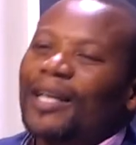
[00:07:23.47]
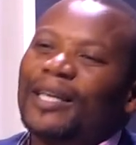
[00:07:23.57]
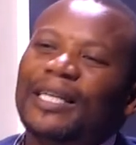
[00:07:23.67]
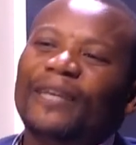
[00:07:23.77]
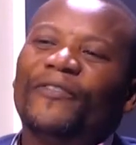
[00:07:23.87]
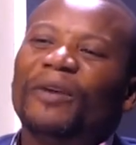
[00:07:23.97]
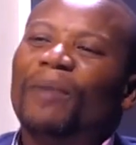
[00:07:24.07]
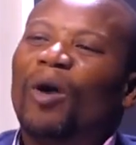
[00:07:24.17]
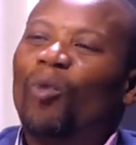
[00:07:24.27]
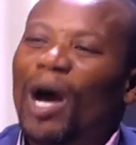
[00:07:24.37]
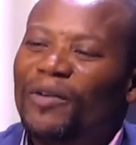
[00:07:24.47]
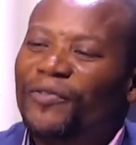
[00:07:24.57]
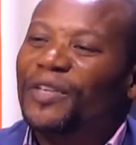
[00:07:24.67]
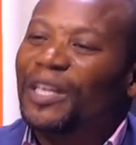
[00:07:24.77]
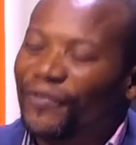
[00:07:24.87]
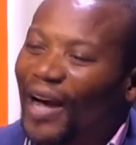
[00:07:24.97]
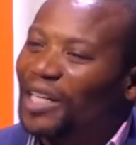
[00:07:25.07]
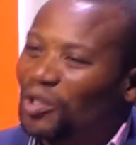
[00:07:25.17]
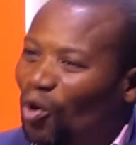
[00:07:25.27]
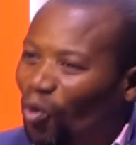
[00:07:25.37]
giving my wife, if I
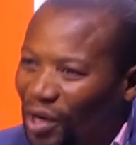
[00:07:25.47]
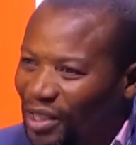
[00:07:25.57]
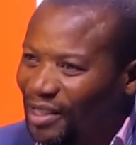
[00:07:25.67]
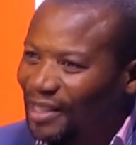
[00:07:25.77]
so wish,